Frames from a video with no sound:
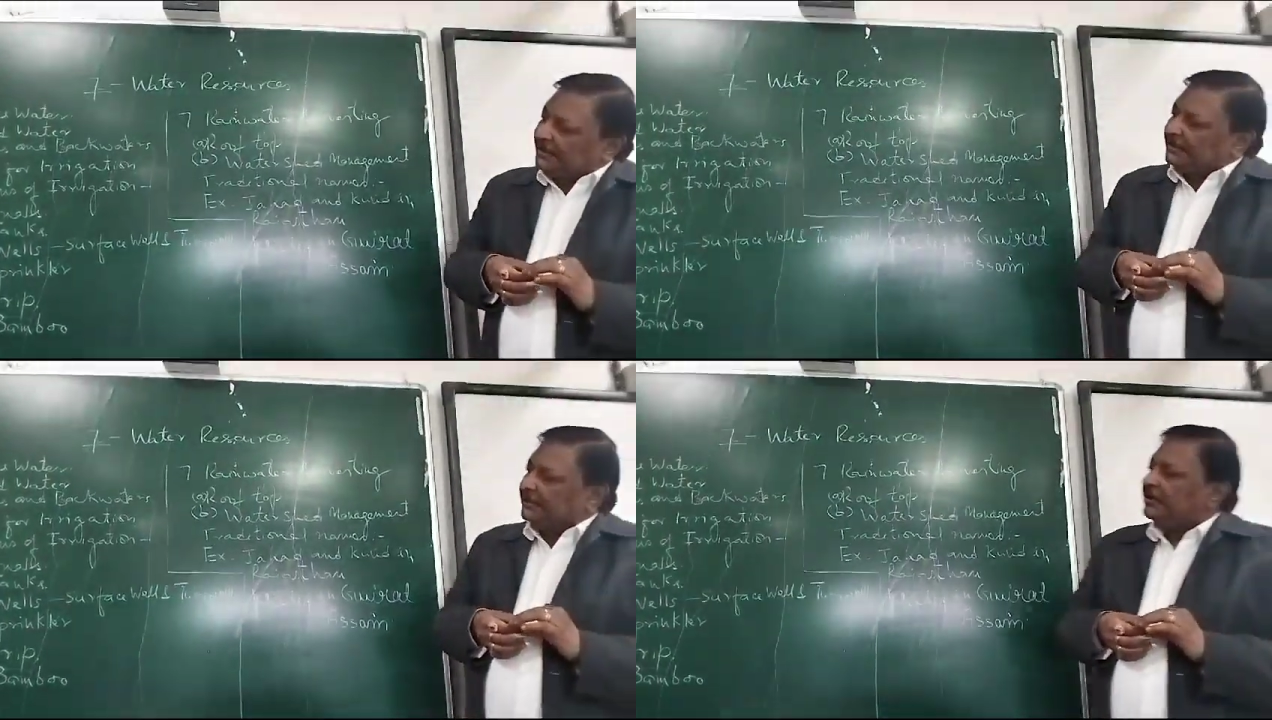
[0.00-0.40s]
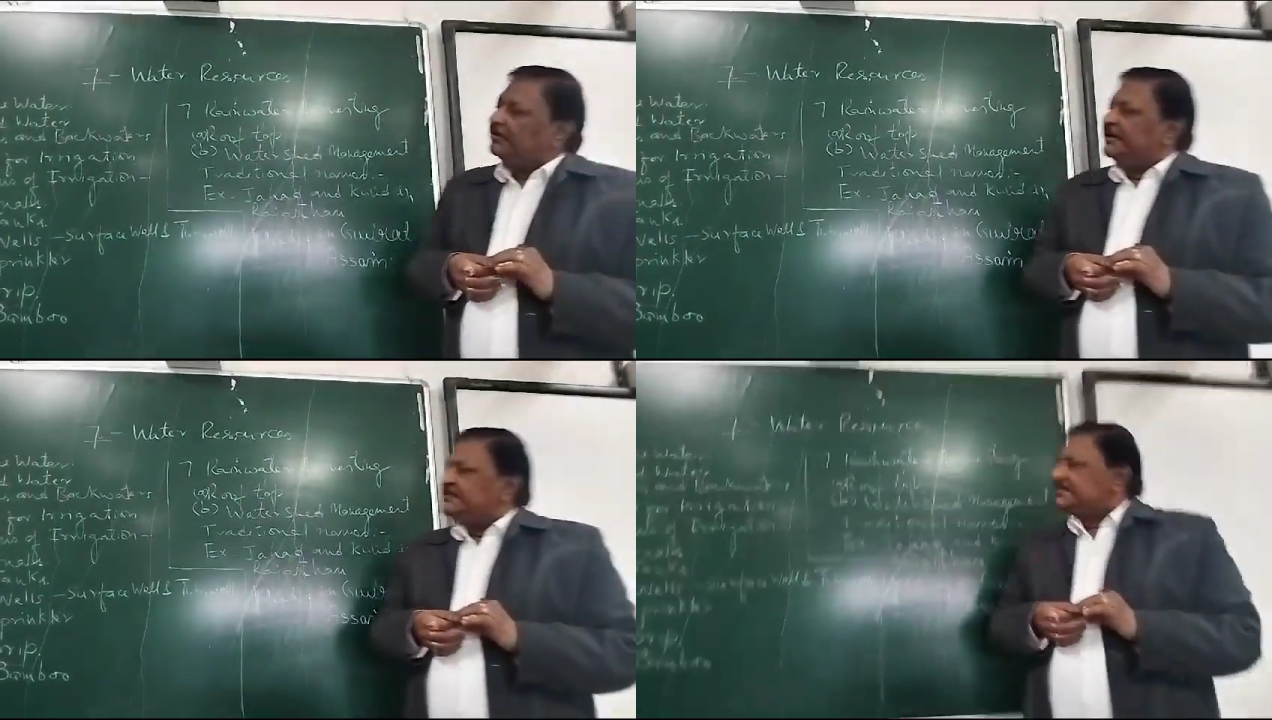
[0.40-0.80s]

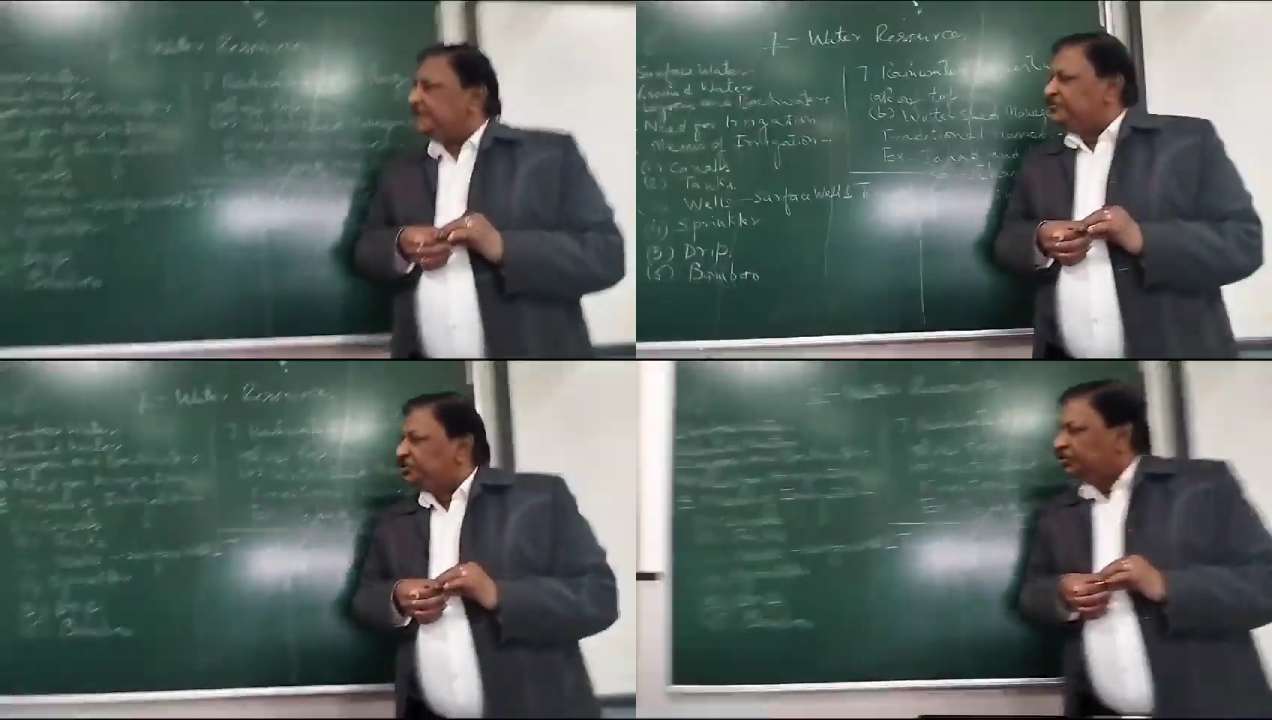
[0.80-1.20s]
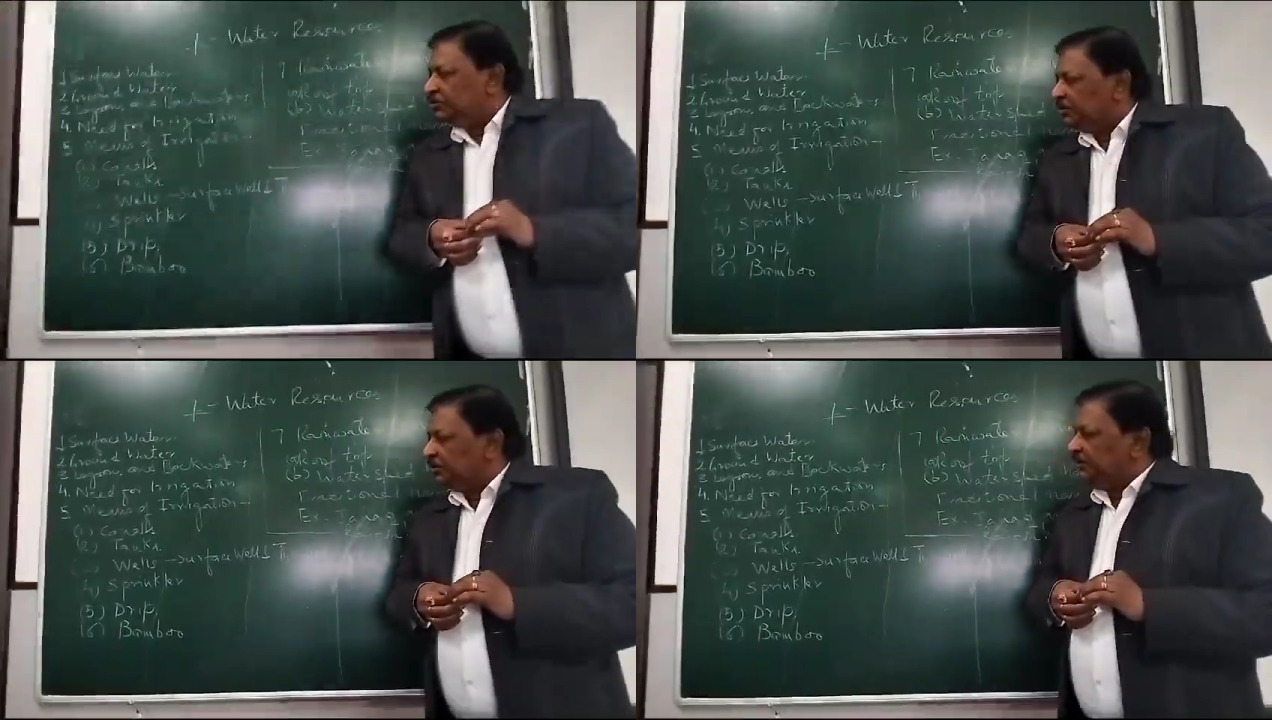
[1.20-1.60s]
Now let's come
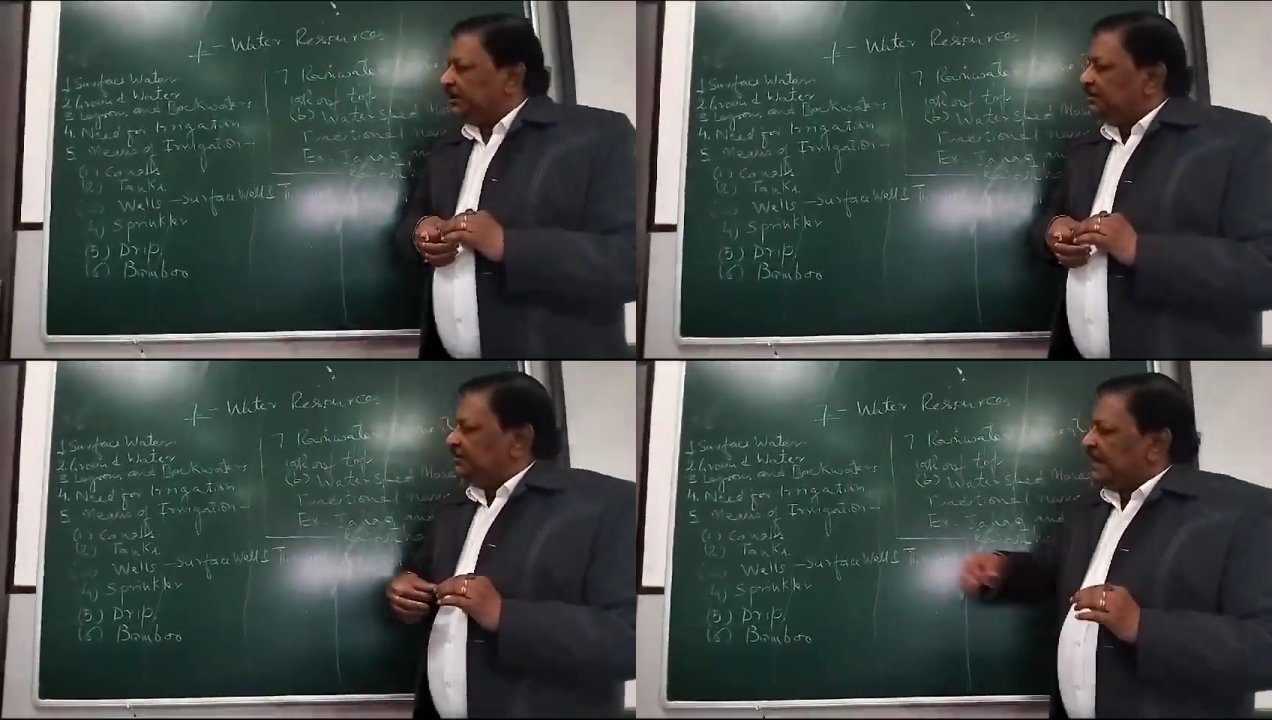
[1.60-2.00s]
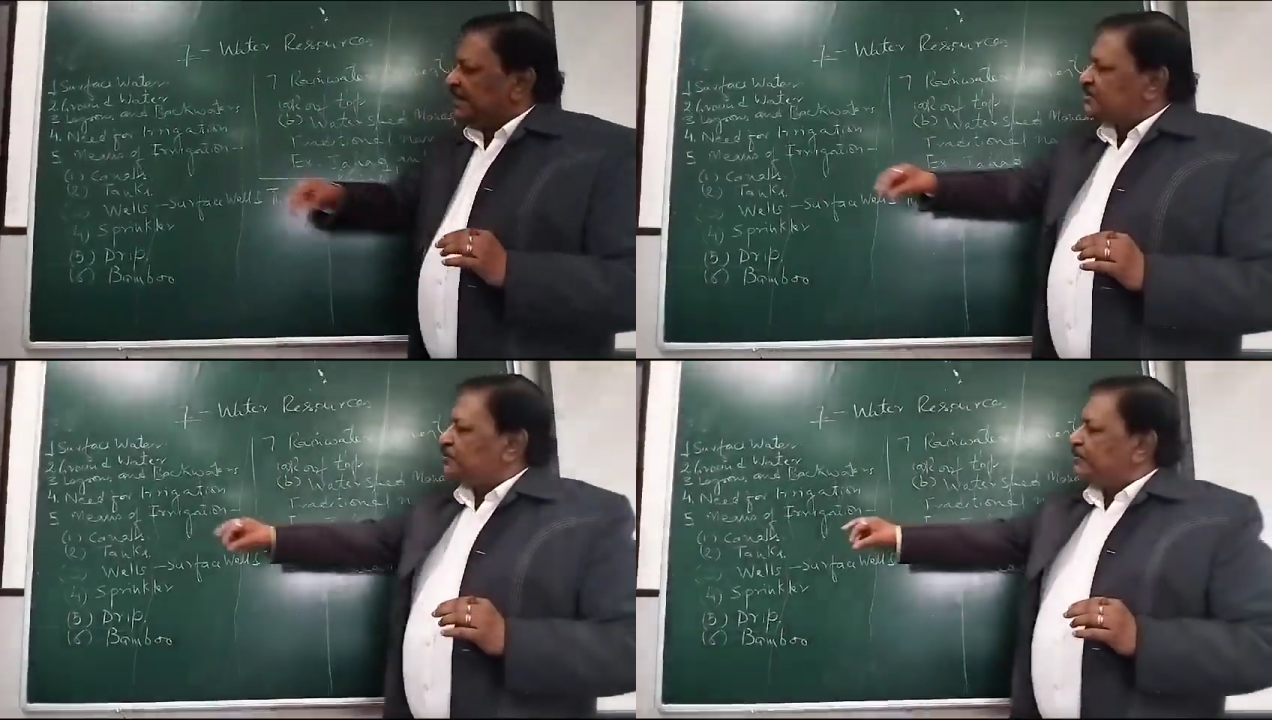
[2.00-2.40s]
to the next